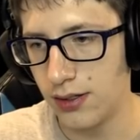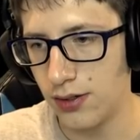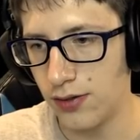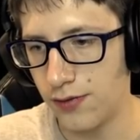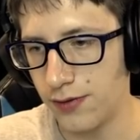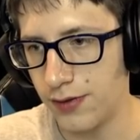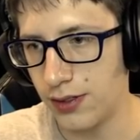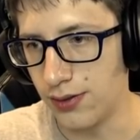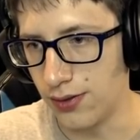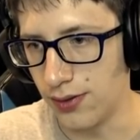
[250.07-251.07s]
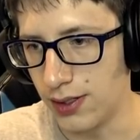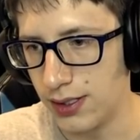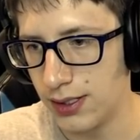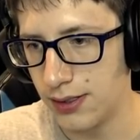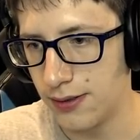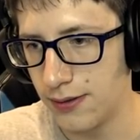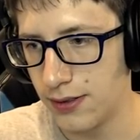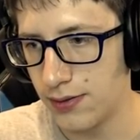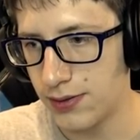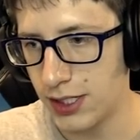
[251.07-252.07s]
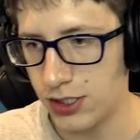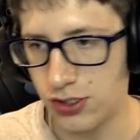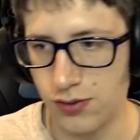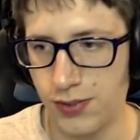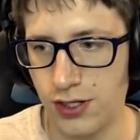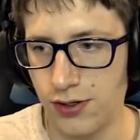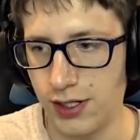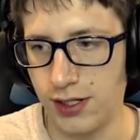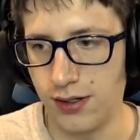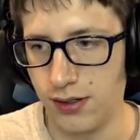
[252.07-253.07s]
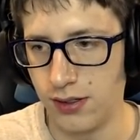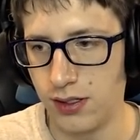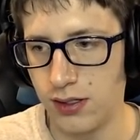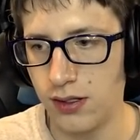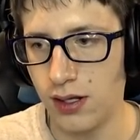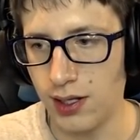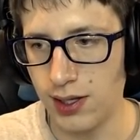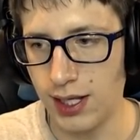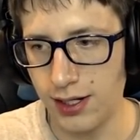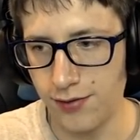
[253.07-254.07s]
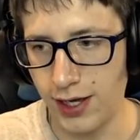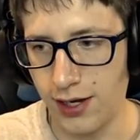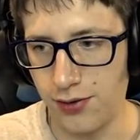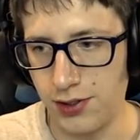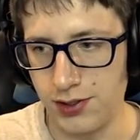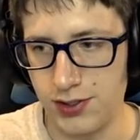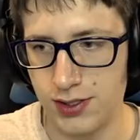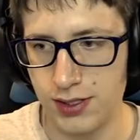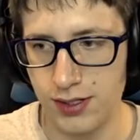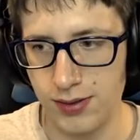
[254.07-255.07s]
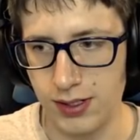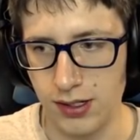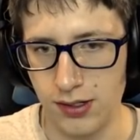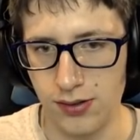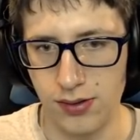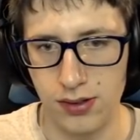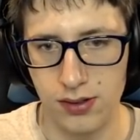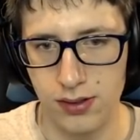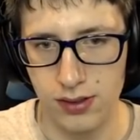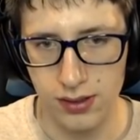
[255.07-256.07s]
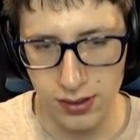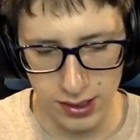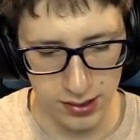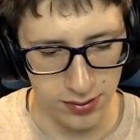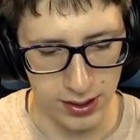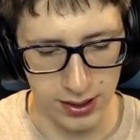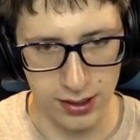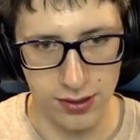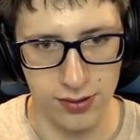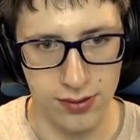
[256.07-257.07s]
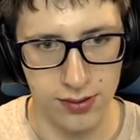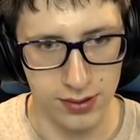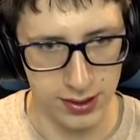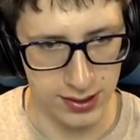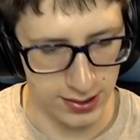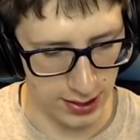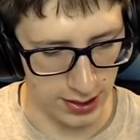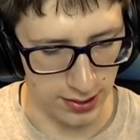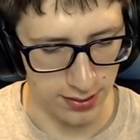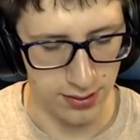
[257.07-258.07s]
Overview. Rotational period. A lot of hours. There we go. There we go. Let's see.